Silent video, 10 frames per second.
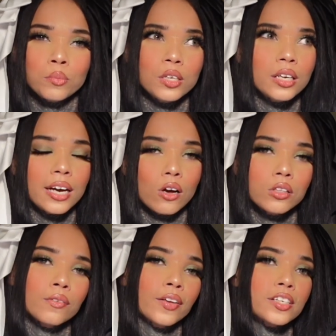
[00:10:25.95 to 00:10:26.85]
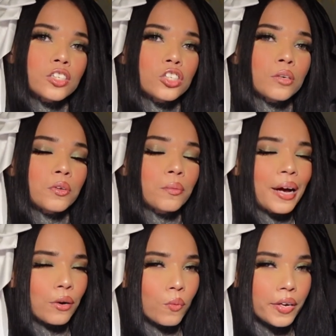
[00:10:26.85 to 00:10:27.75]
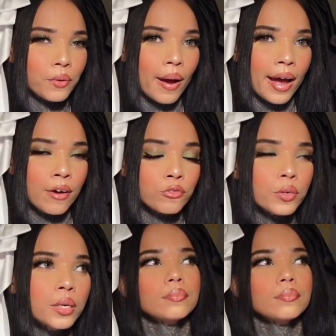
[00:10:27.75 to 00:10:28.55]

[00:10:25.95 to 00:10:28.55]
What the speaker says: be in a healthy relationship no matter what you have.